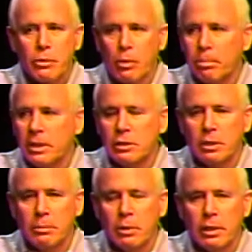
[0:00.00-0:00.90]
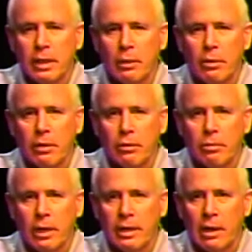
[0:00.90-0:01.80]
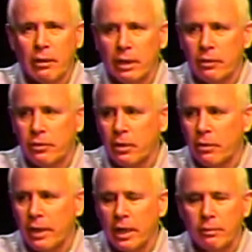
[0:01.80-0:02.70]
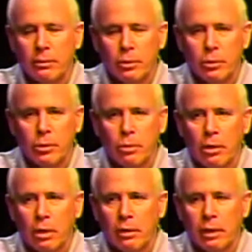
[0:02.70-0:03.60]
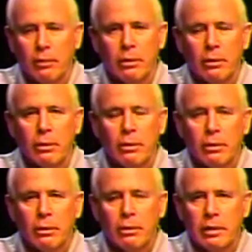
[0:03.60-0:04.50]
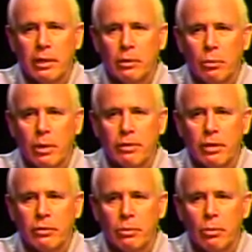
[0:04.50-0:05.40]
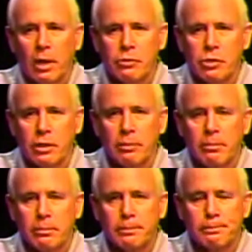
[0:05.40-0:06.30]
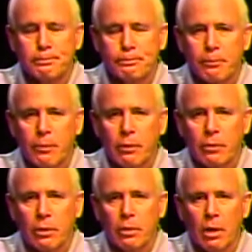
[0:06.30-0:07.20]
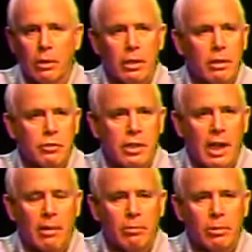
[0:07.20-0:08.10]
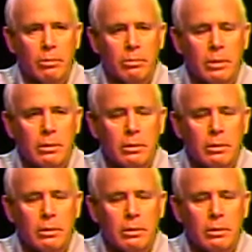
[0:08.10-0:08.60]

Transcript: So please communicate with us right now and let us know that who you are and that you're with us and watching. So go to the chat room,